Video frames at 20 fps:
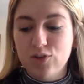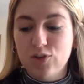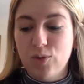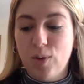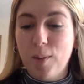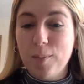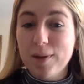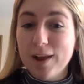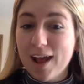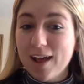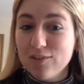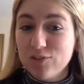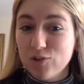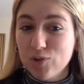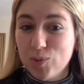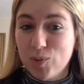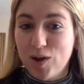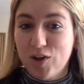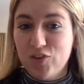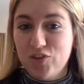So I'm going to ask you a
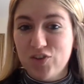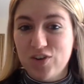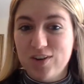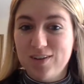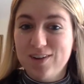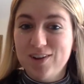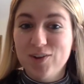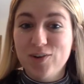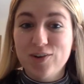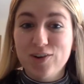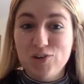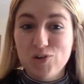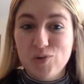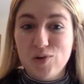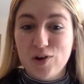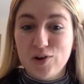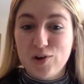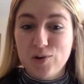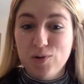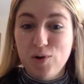question, you're going to do it
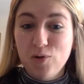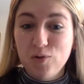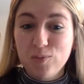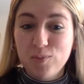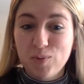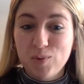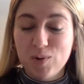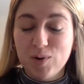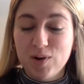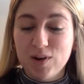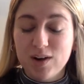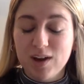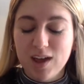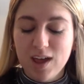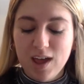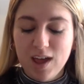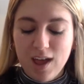on your own board,